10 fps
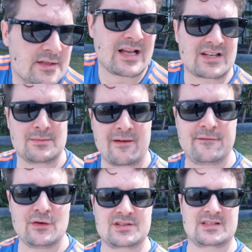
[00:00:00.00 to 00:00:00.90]
It's actually my
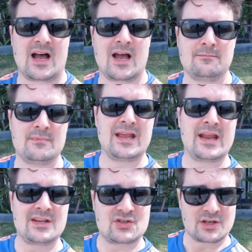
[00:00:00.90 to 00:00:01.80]
first time in
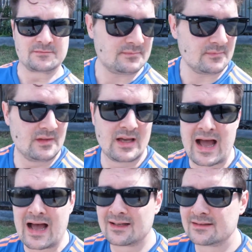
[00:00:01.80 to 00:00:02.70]
Asia,
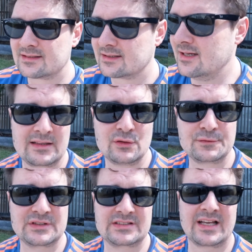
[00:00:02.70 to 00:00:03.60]
and I'd
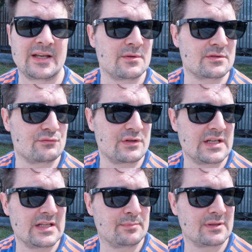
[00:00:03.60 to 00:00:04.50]
love to say it was a
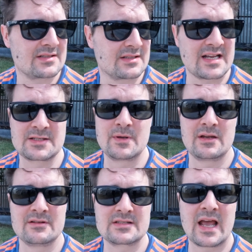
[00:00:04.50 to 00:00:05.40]
really pleasant
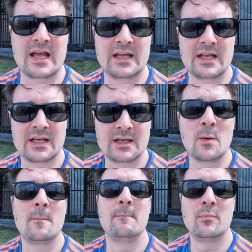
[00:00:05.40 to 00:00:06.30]
experience getting here,
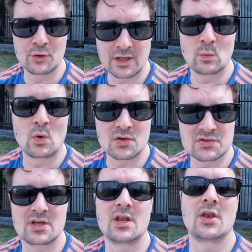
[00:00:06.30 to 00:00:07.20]
but it
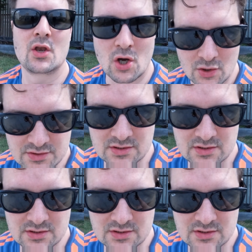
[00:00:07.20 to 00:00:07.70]
was not.